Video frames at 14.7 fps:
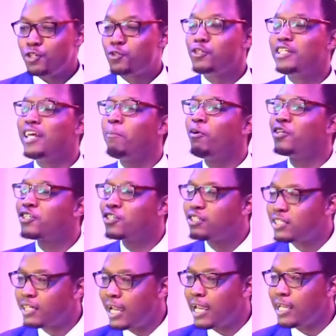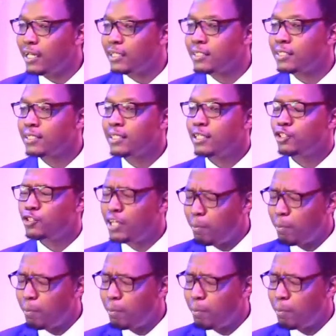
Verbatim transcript: to demonstrate, to